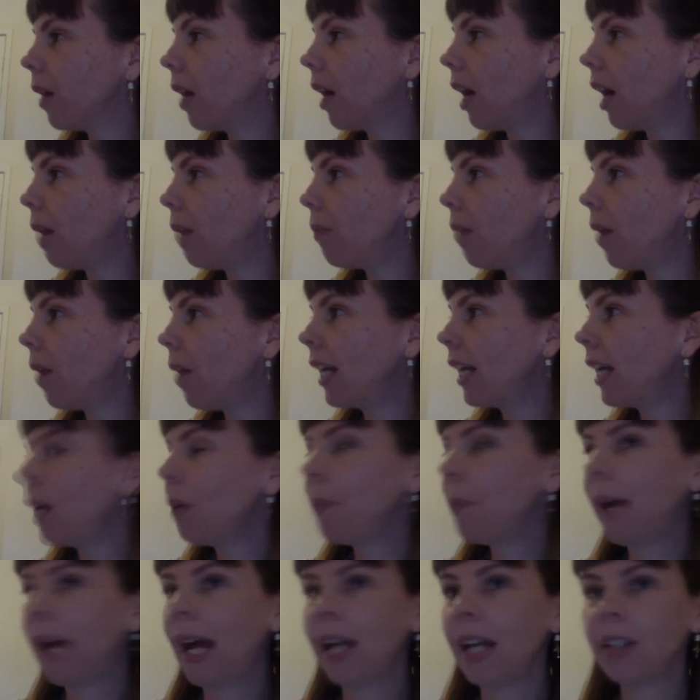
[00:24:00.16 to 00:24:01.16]
I might
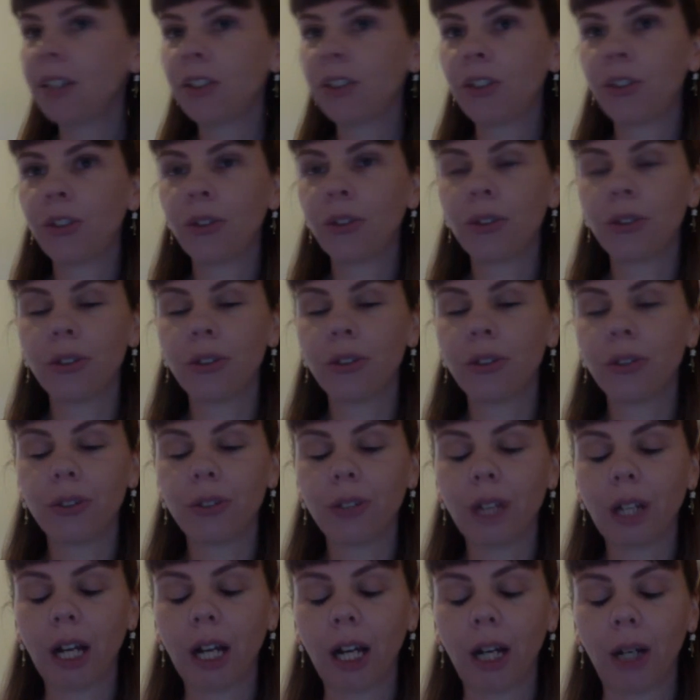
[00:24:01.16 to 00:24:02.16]
go back
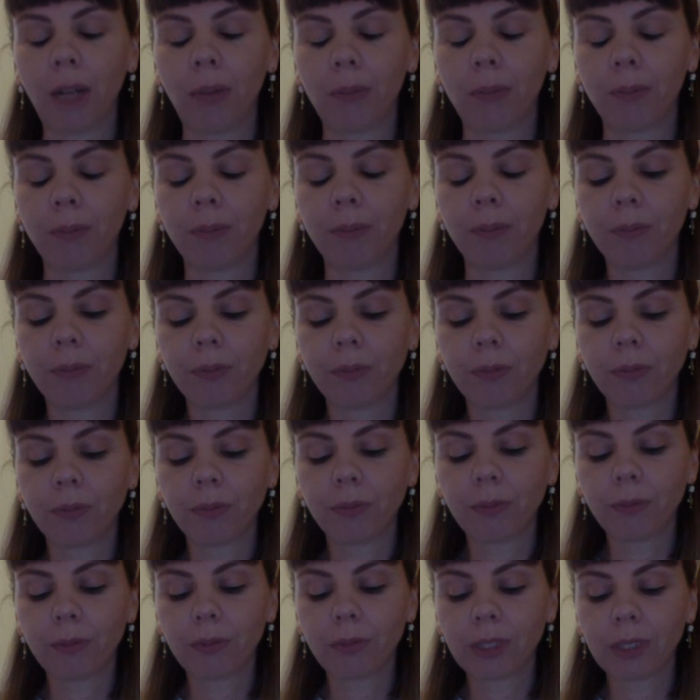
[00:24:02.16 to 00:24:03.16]
to
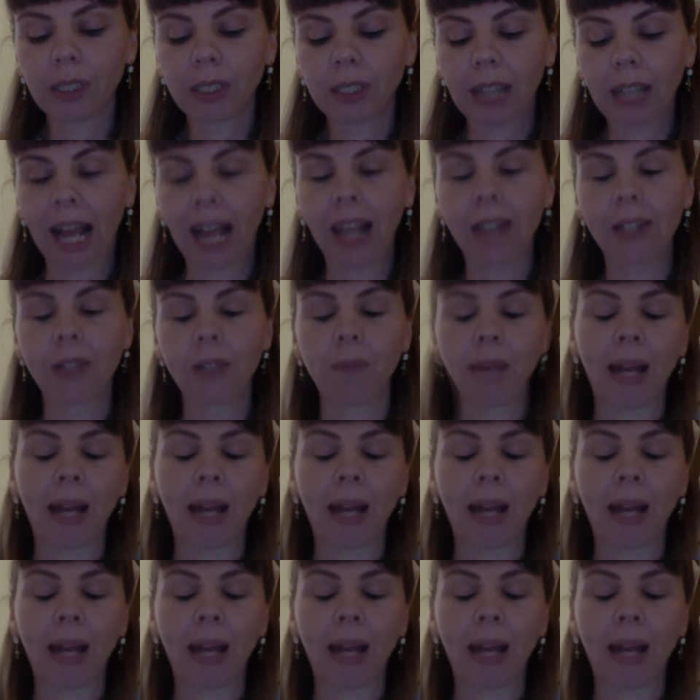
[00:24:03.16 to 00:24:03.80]
Colours of